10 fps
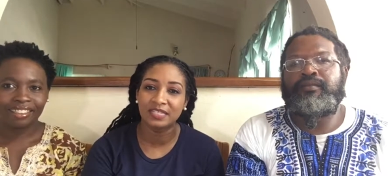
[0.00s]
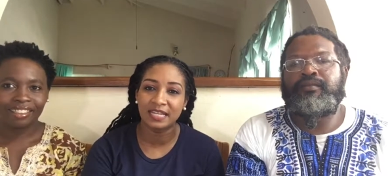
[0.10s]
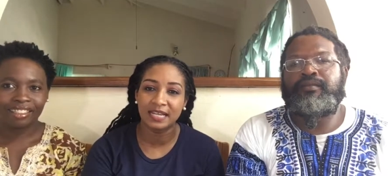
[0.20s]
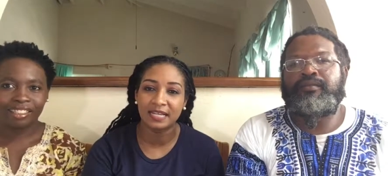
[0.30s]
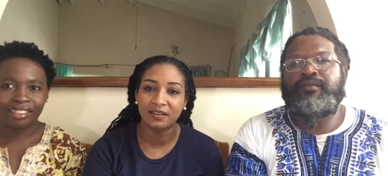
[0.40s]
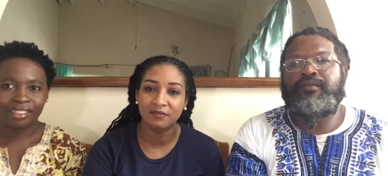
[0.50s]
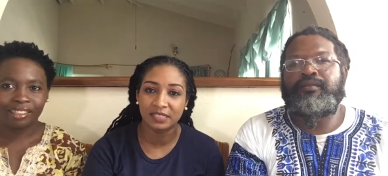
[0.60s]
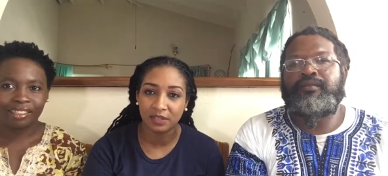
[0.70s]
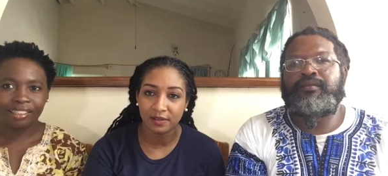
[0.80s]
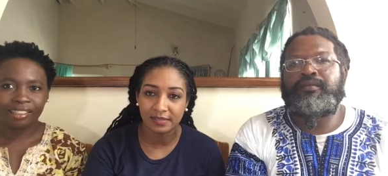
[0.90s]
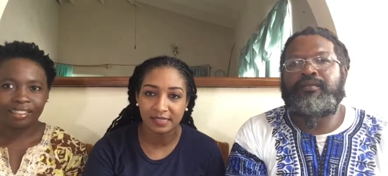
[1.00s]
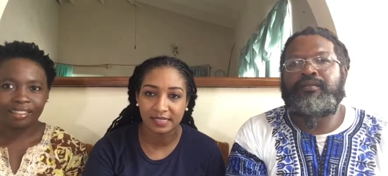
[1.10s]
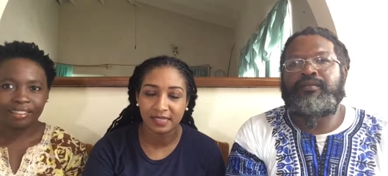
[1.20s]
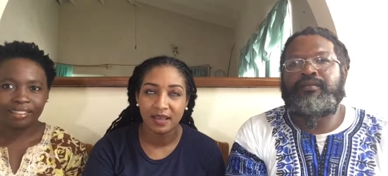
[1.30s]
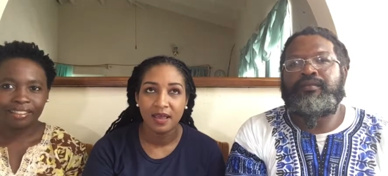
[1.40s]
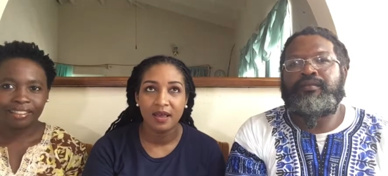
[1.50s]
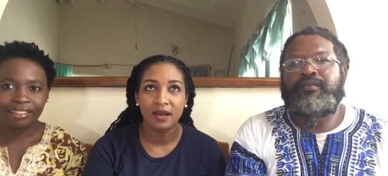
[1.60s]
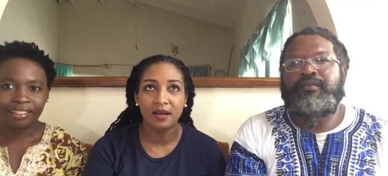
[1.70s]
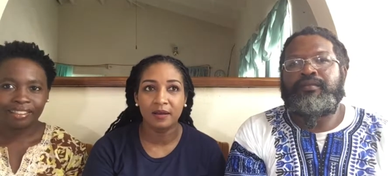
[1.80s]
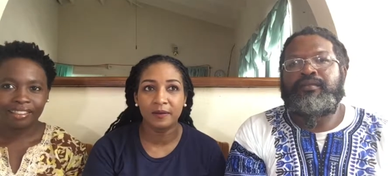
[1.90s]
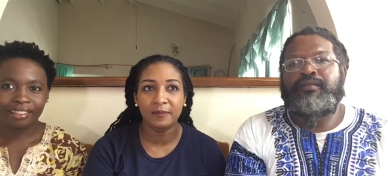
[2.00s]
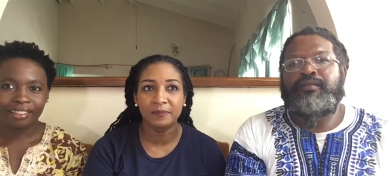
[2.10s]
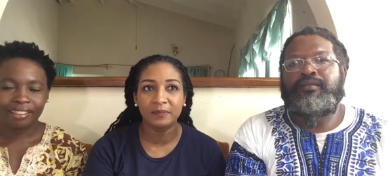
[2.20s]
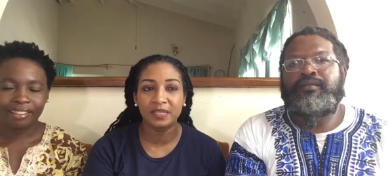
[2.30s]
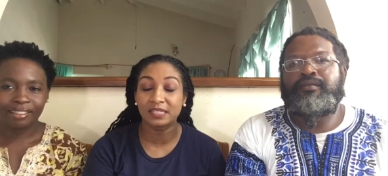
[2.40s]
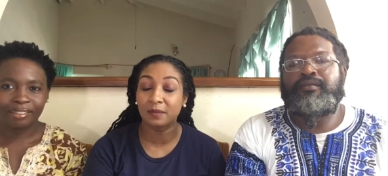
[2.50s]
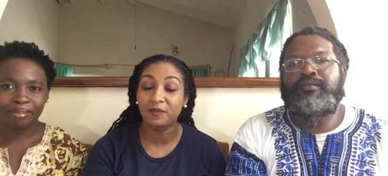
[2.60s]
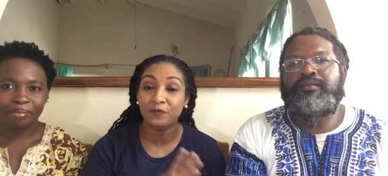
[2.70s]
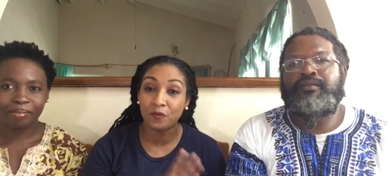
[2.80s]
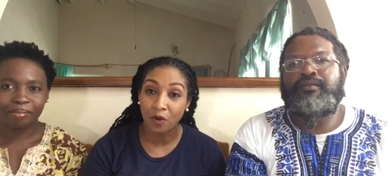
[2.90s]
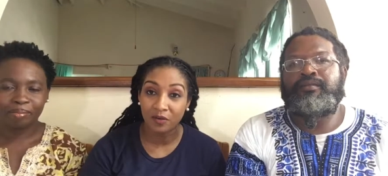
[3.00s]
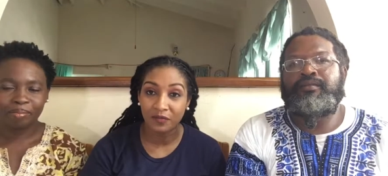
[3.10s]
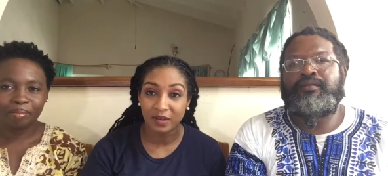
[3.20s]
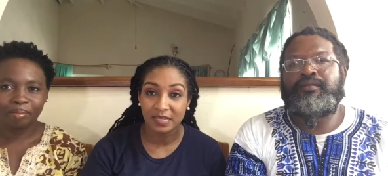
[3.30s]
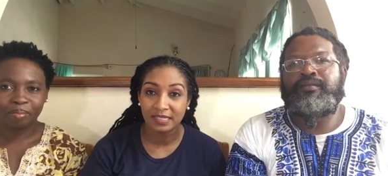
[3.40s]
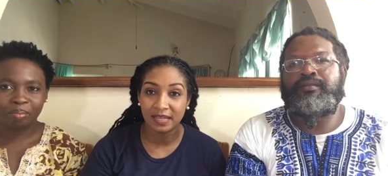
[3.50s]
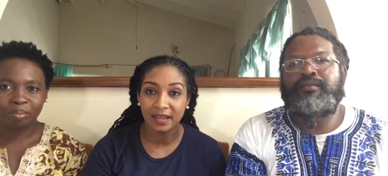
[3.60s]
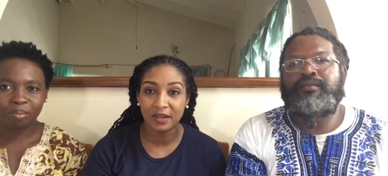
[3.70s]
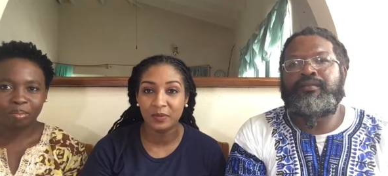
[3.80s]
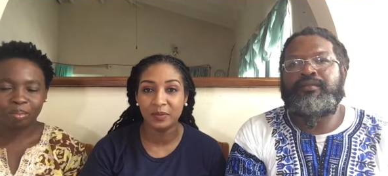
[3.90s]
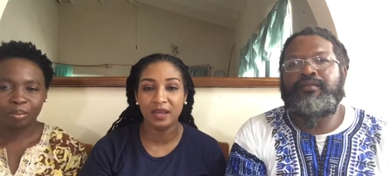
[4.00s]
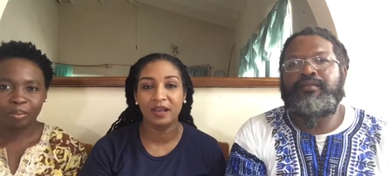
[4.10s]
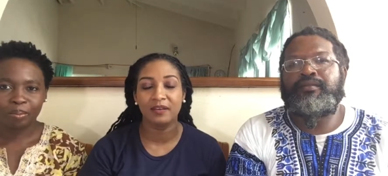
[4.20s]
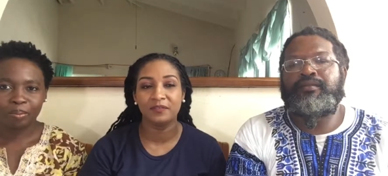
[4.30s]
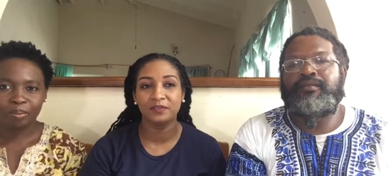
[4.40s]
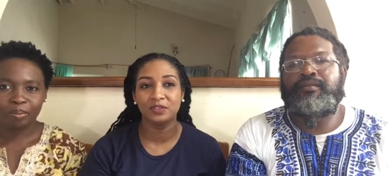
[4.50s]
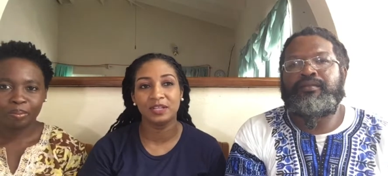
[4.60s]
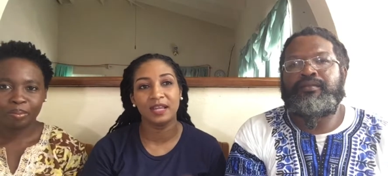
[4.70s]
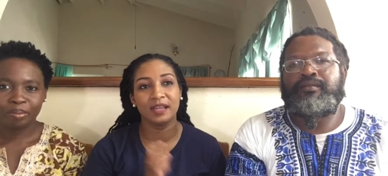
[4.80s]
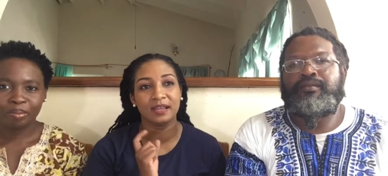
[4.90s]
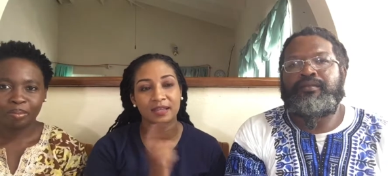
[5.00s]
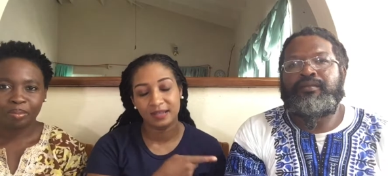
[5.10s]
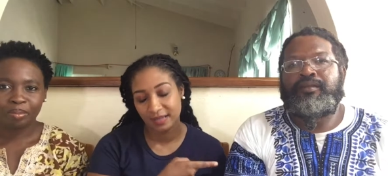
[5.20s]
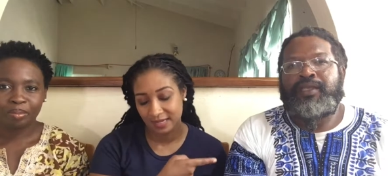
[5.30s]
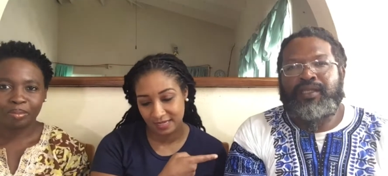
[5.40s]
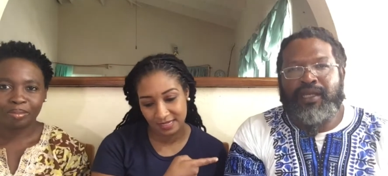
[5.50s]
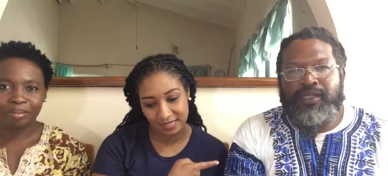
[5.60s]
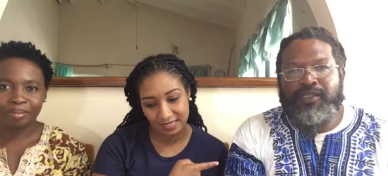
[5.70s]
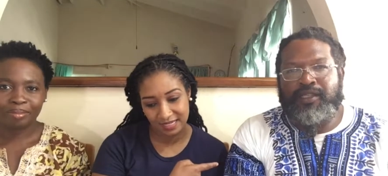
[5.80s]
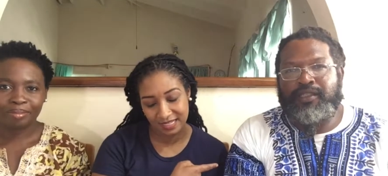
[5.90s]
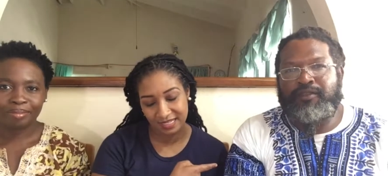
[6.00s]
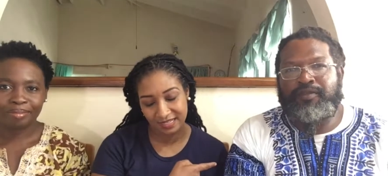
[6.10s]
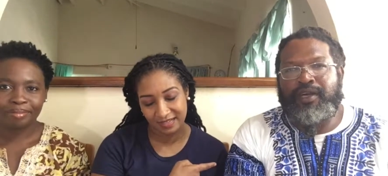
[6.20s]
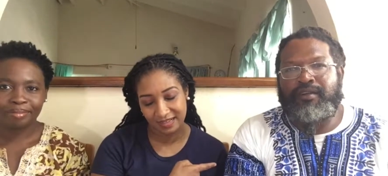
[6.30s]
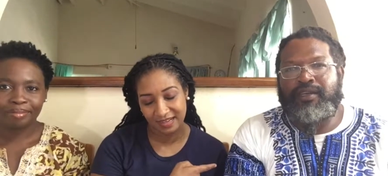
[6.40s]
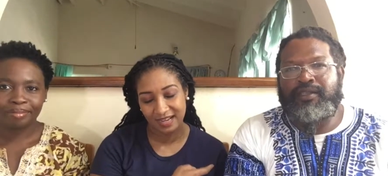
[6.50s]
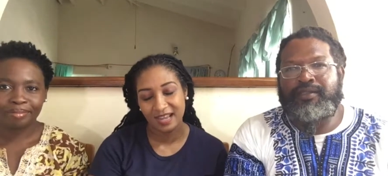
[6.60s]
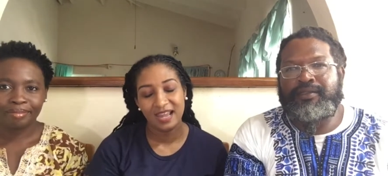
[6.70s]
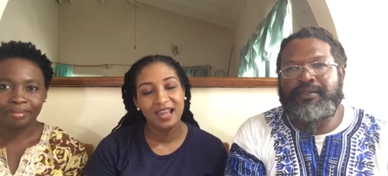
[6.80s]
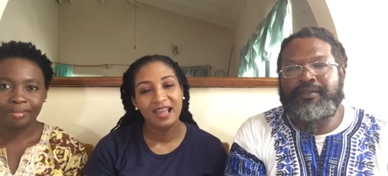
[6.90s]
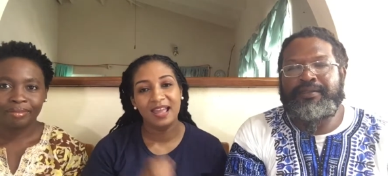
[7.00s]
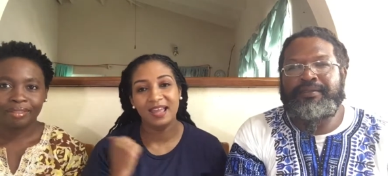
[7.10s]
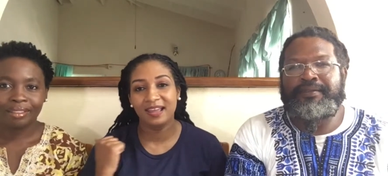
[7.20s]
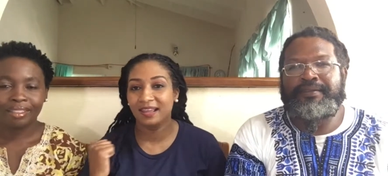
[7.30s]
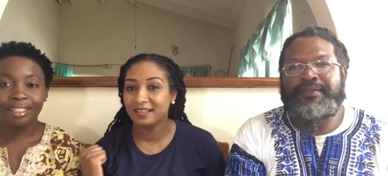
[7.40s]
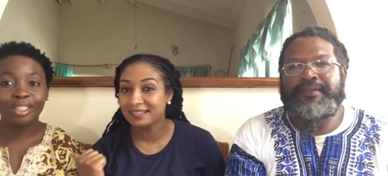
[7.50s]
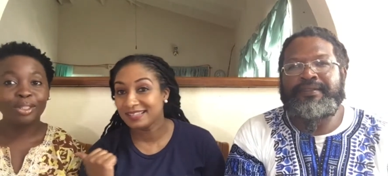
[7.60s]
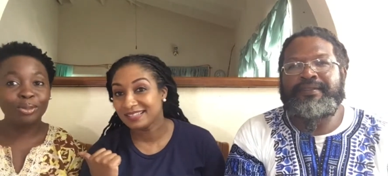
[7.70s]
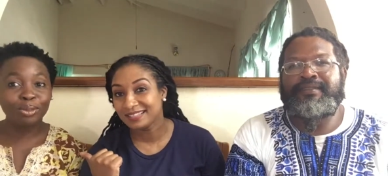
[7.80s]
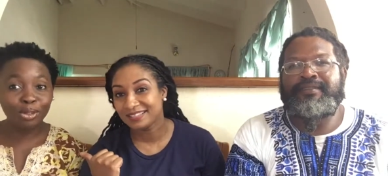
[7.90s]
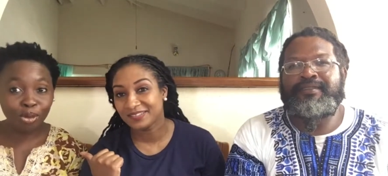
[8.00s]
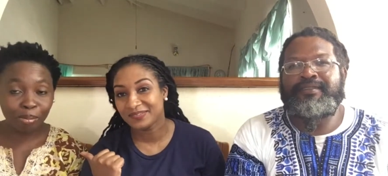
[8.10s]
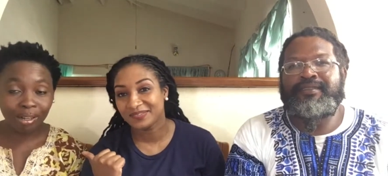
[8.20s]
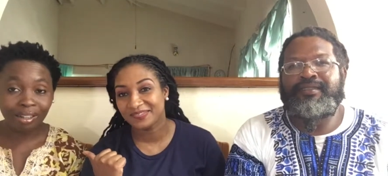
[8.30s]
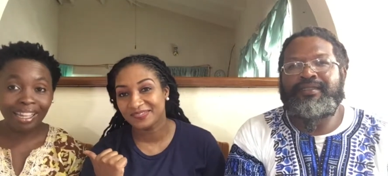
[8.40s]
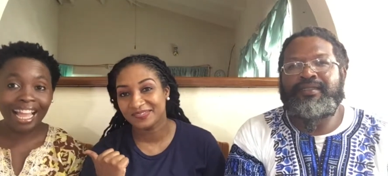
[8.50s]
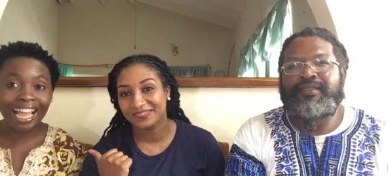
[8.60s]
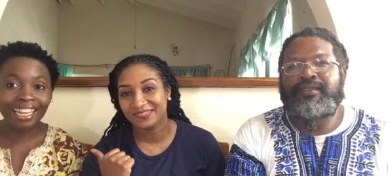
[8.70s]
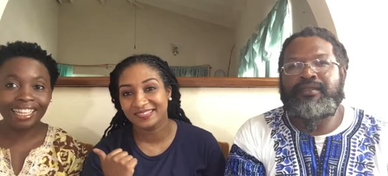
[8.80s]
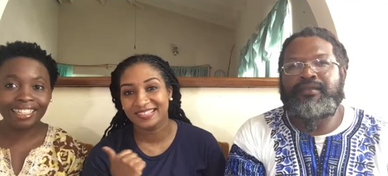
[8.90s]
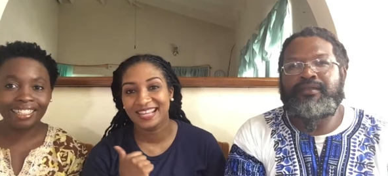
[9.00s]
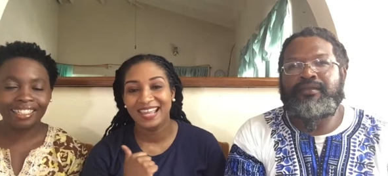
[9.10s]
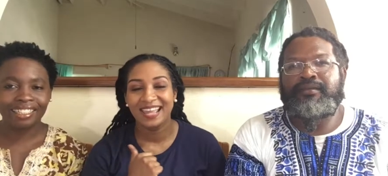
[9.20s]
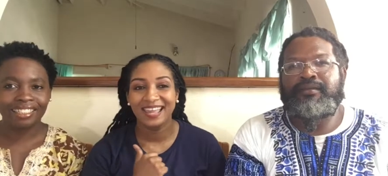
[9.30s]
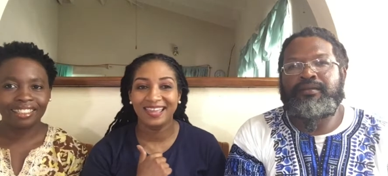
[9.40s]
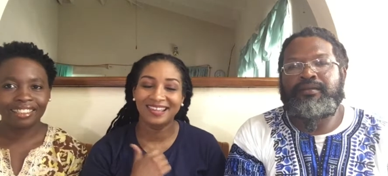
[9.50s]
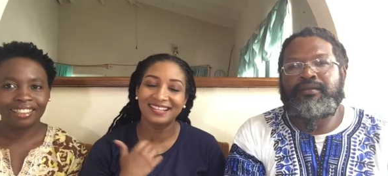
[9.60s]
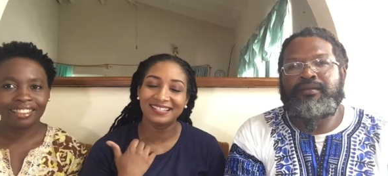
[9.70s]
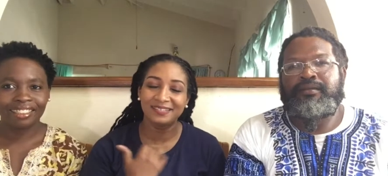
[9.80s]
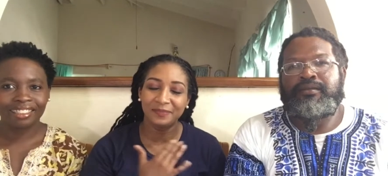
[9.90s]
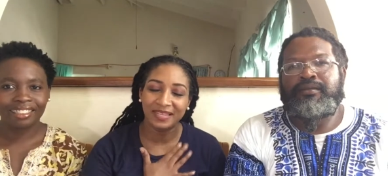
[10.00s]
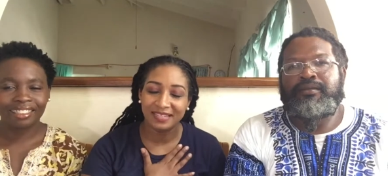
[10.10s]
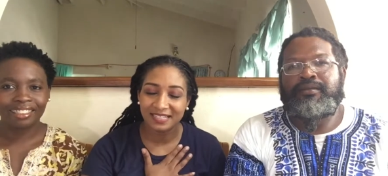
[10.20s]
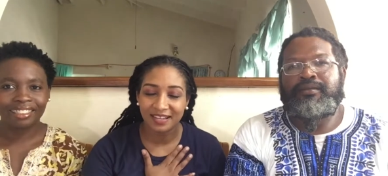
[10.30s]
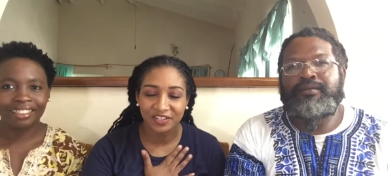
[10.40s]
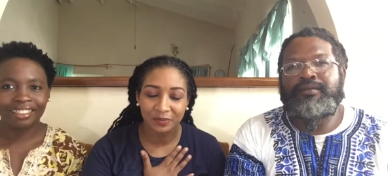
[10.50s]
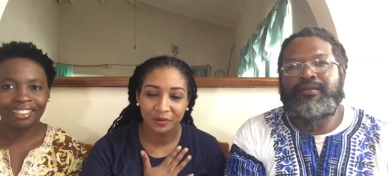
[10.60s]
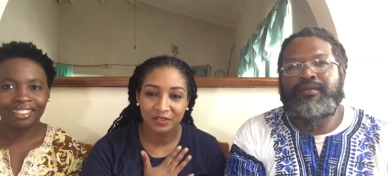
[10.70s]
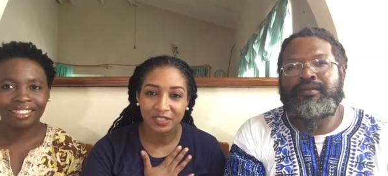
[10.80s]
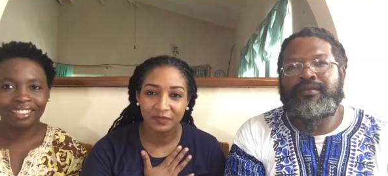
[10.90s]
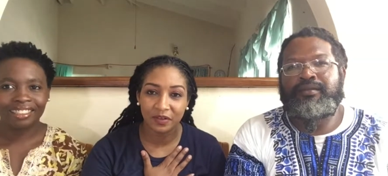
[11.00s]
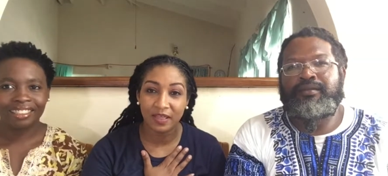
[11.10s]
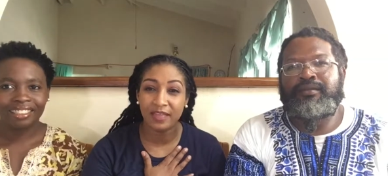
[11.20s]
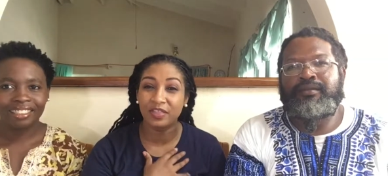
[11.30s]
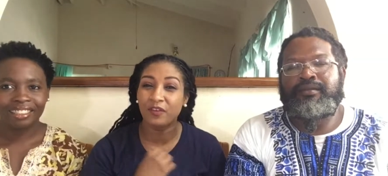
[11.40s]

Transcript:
Speaker 1: DNA results. Um, it's going to be four of us and we have today
Speaker 2: Yasan Tafari
Speaker 1: and Unoma Allen and me, Natasha Percival and